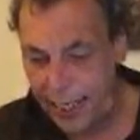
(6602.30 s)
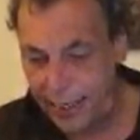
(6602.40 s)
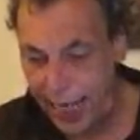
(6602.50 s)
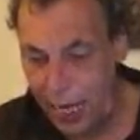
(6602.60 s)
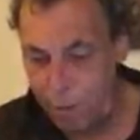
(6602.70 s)

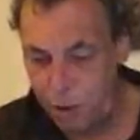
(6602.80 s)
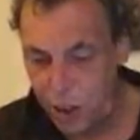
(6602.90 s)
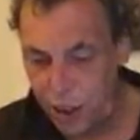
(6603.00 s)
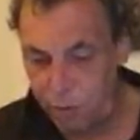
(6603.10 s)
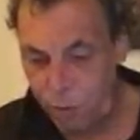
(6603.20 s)
and
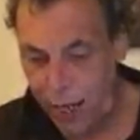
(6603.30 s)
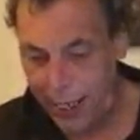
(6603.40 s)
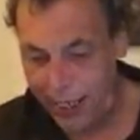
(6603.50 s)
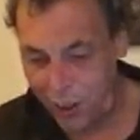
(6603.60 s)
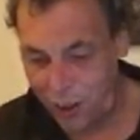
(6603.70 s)
MG
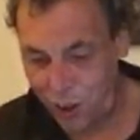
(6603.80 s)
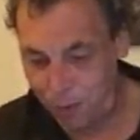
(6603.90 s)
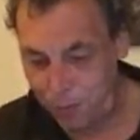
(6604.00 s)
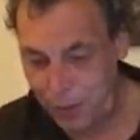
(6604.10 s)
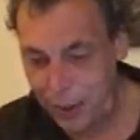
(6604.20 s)

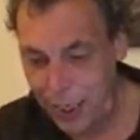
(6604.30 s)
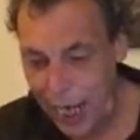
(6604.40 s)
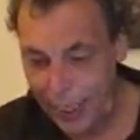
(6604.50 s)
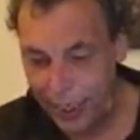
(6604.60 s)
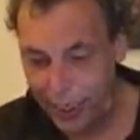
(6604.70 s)
range?
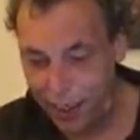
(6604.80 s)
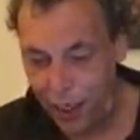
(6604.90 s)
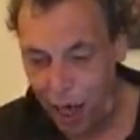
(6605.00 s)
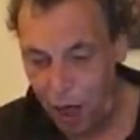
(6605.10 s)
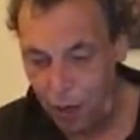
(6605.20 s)
And it
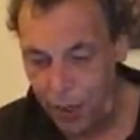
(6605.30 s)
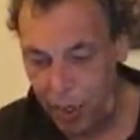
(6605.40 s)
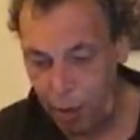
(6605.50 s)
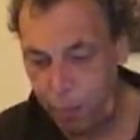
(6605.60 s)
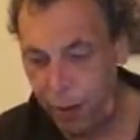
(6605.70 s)
can
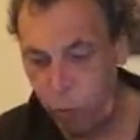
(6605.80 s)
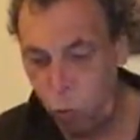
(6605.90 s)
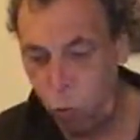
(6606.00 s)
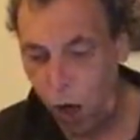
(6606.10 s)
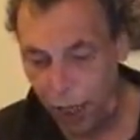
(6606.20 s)
only be
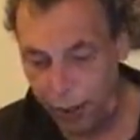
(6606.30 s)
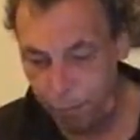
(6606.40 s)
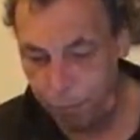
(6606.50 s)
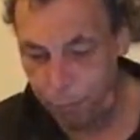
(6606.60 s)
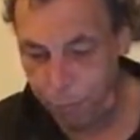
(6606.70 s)
one.